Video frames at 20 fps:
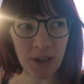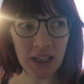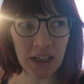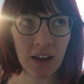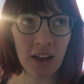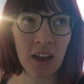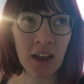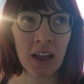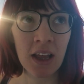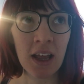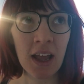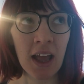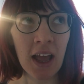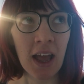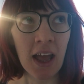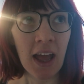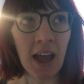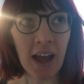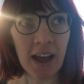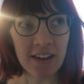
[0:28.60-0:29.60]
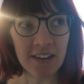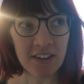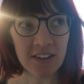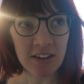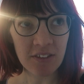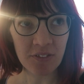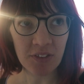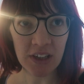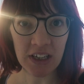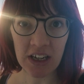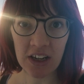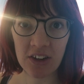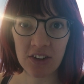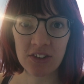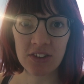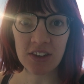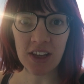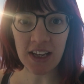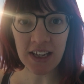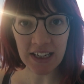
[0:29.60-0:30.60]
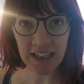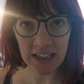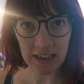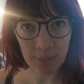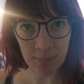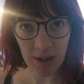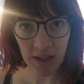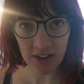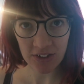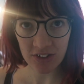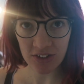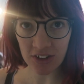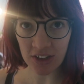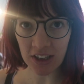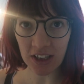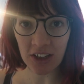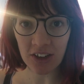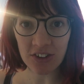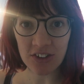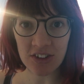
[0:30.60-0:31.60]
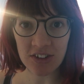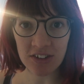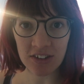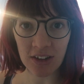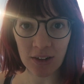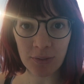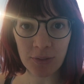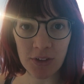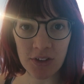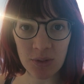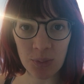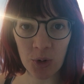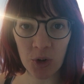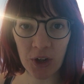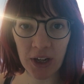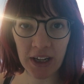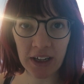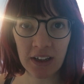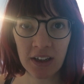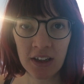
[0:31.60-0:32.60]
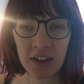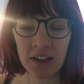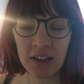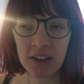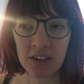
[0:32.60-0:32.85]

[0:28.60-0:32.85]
been editing videos, sending emails, doing lots of stuff this morning.